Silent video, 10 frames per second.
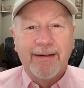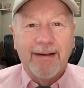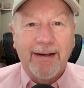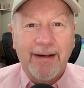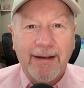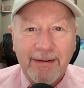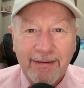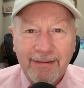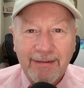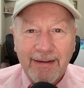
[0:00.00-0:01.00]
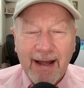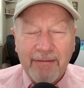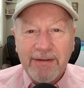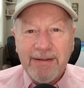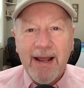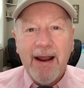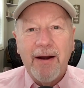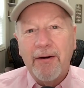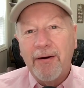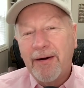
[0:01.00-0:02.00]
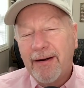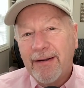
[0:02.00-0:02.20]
uh, have a tear,